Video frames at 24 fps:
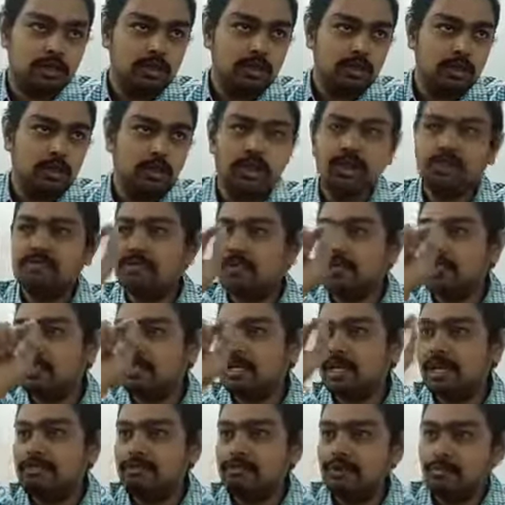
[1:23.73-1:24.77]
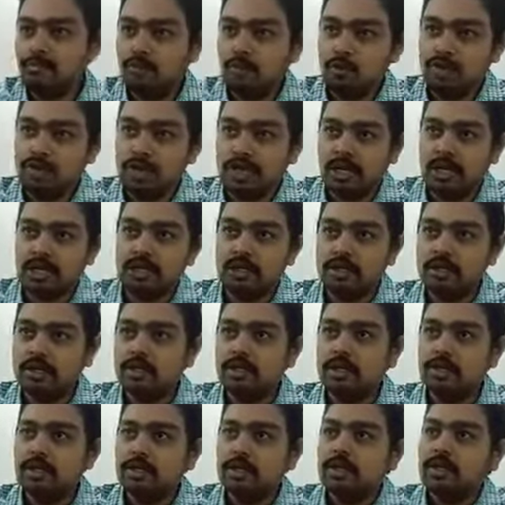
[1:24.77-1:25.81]
Okay, first draft a flow chart.
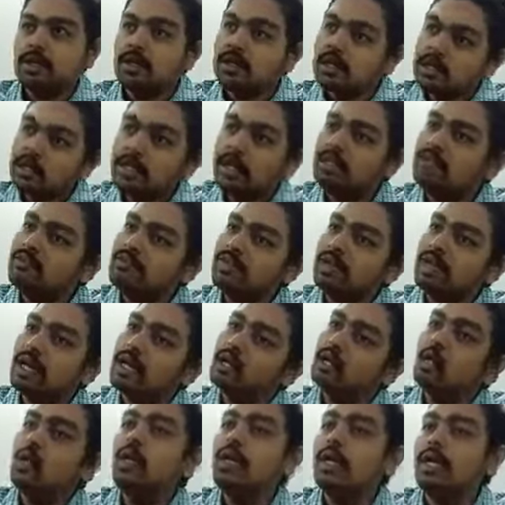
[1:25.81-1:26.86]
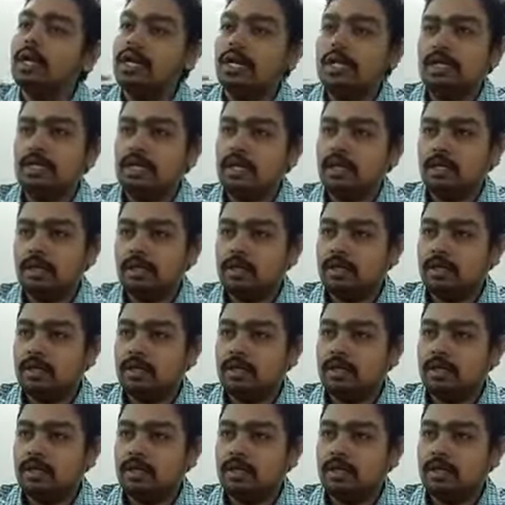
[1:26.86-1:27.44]
Then we can go in detail.